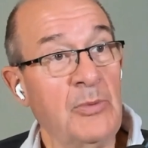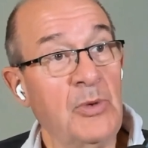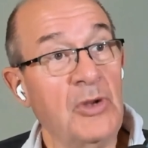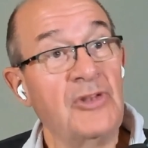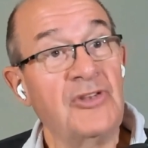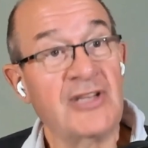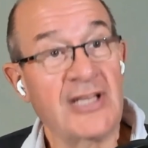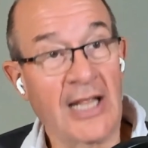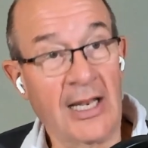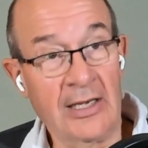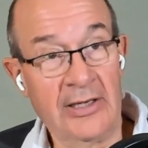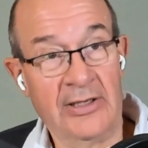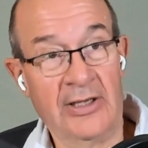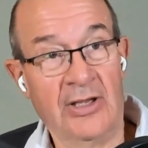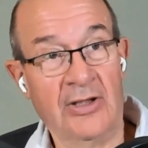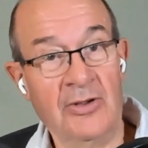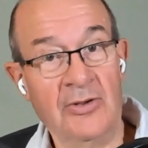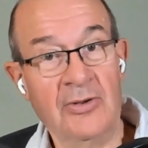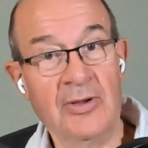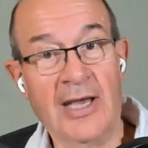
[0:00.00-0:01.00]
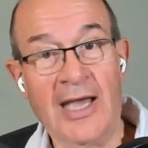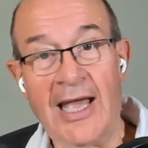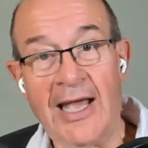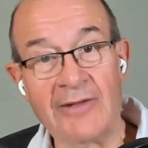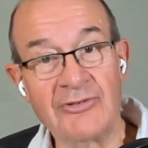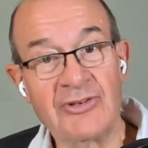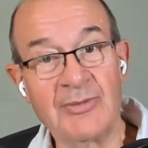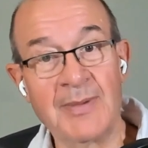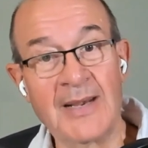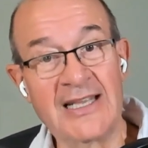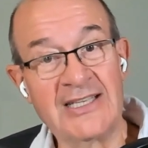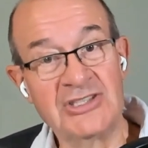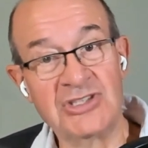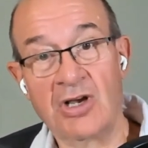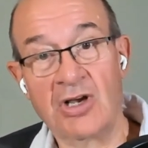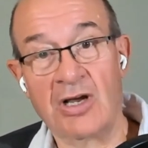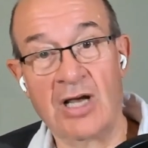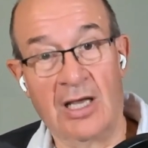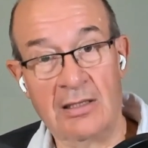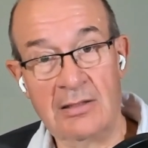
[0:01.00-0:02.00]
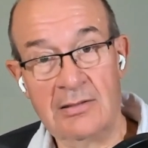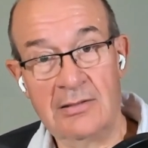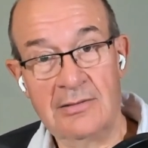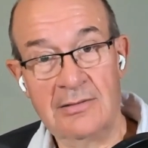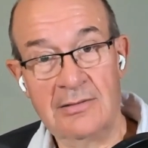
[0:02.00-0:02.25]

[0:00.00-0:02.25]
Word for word: would tell you how to play soccer.